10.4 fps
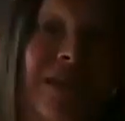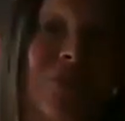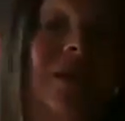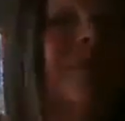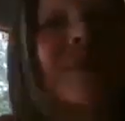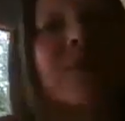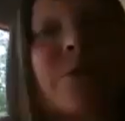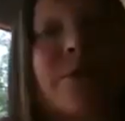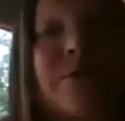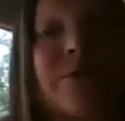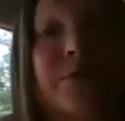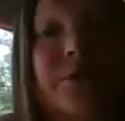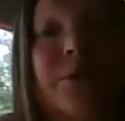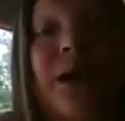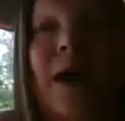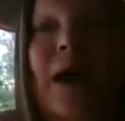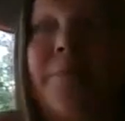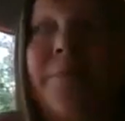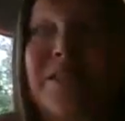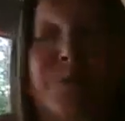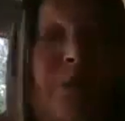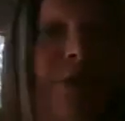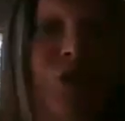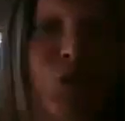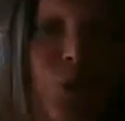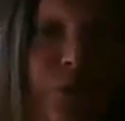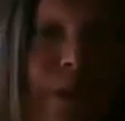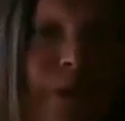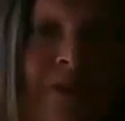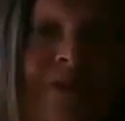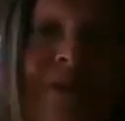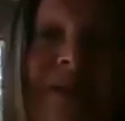you might be going through a spiritual growth.